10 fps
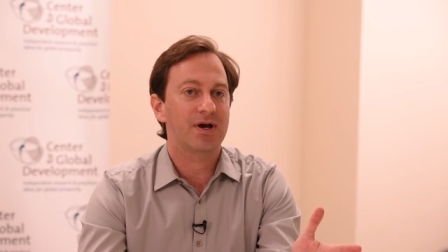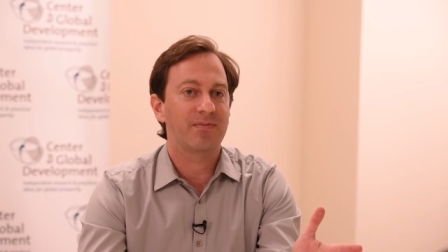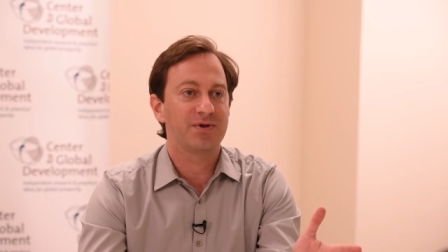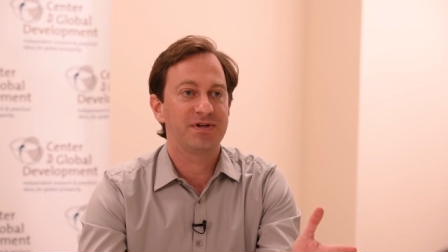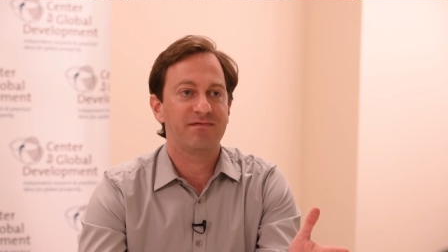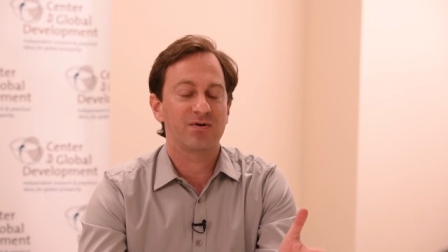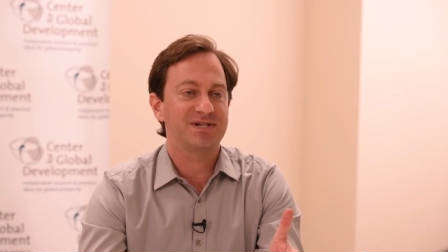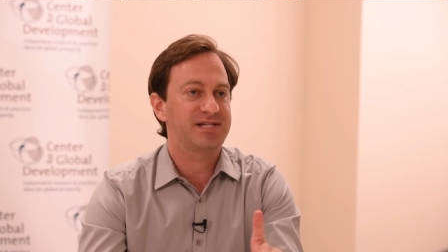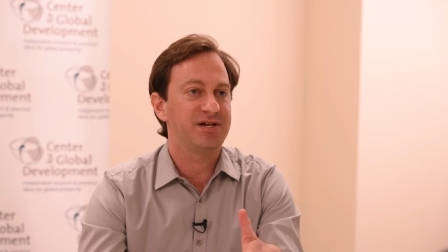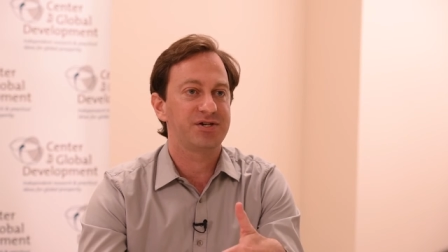tropical
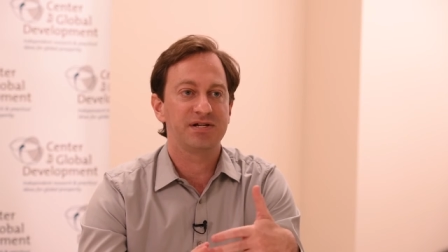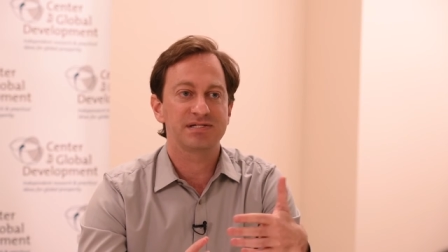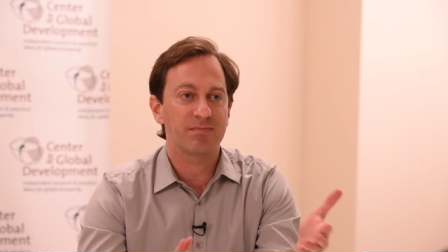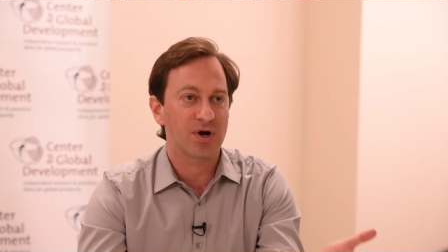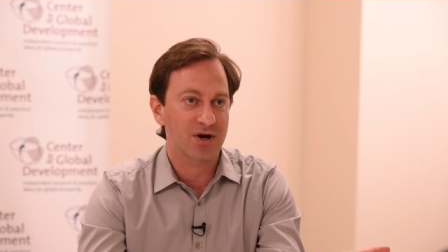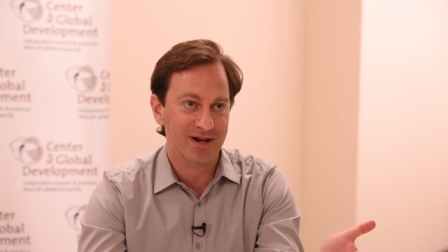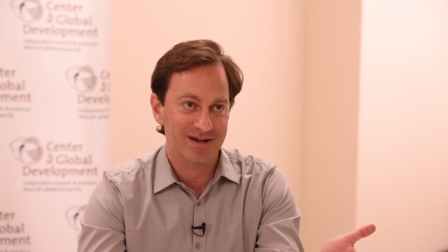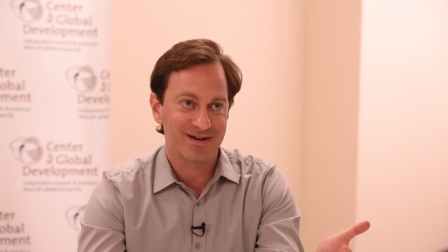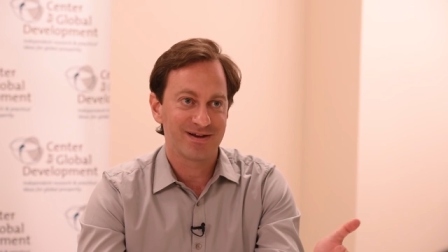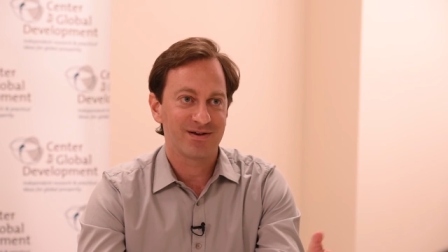deforestation is a
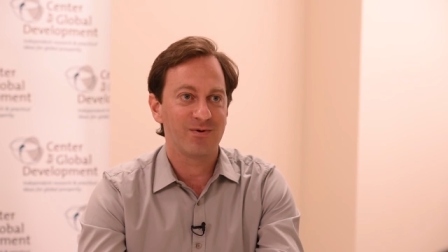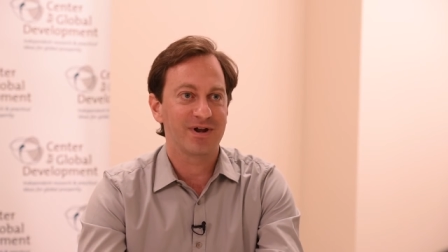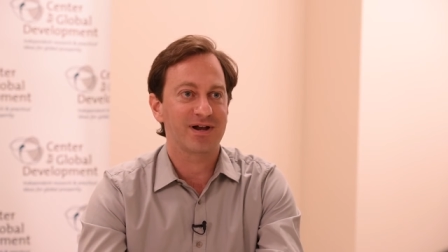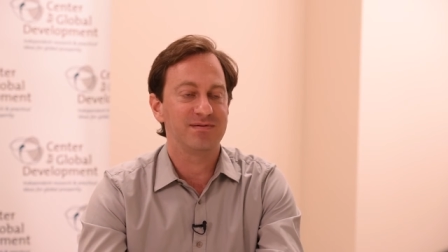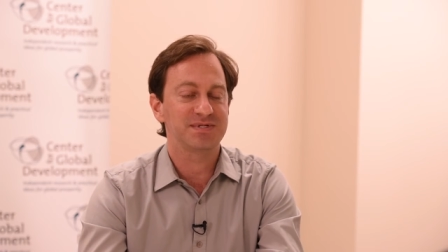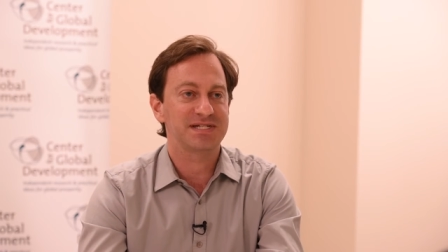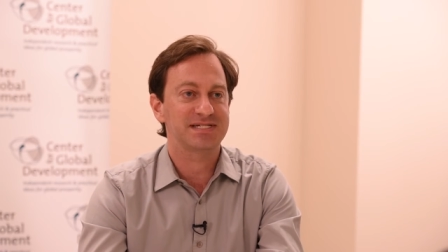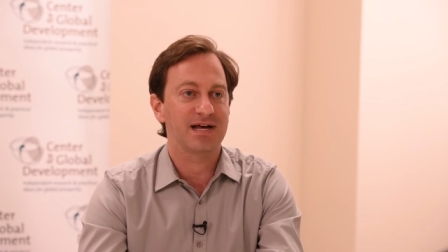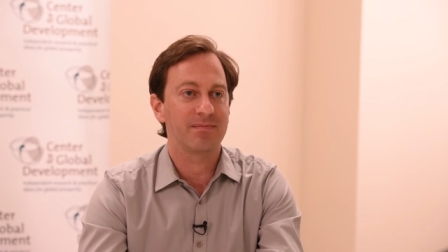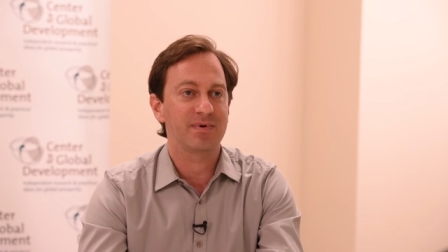bargain when it comes to
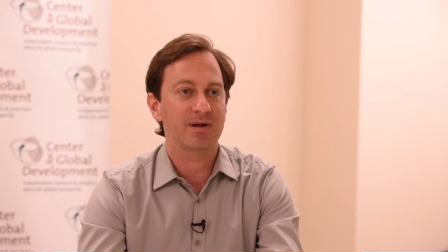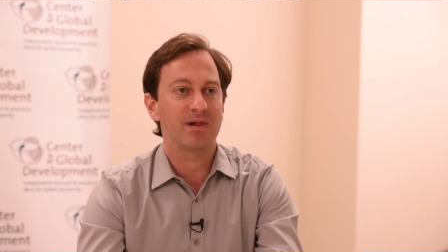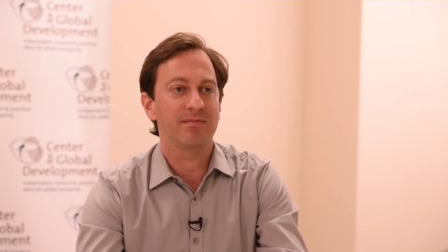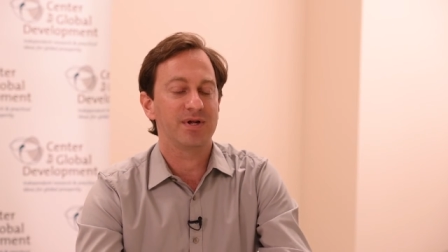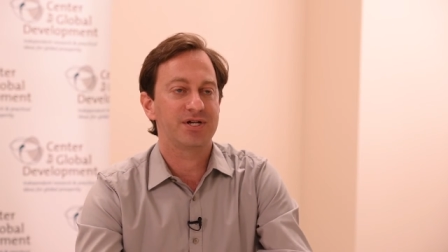stopping climate